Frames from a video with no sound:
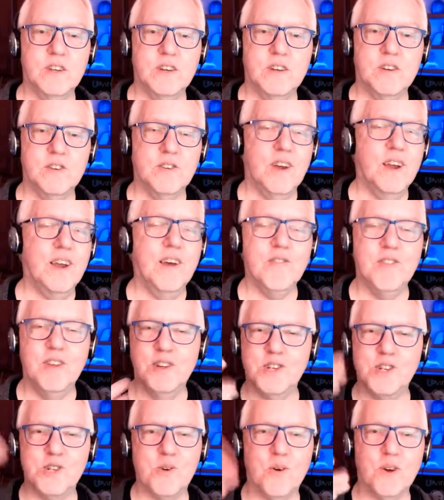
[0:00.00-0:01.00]
Because I have
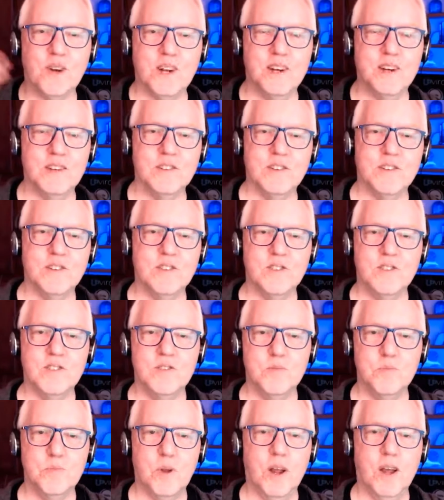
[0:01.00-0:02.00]
these shortcuts,
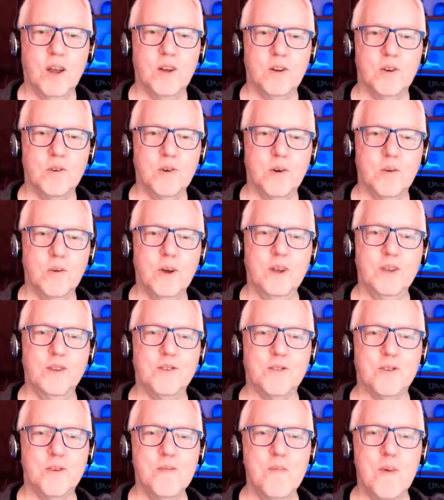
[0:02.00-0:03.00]
but I don't
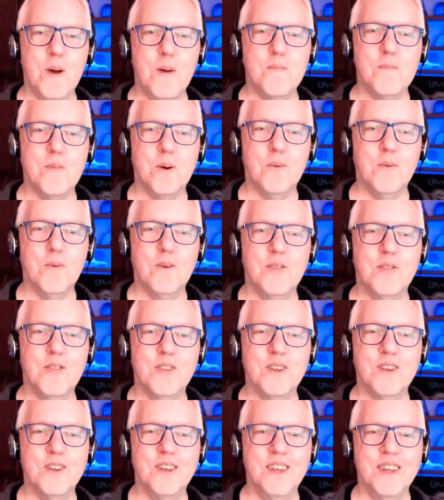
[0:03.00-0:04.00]
always remember what
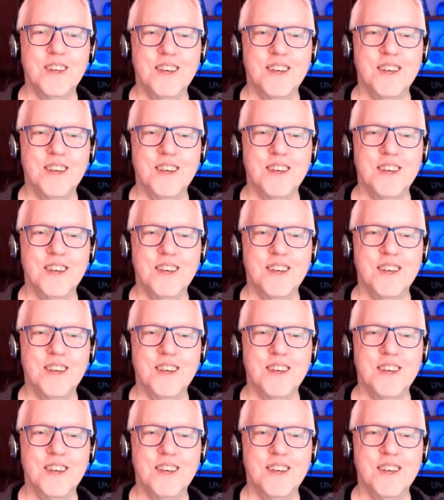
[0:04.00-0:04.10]
the...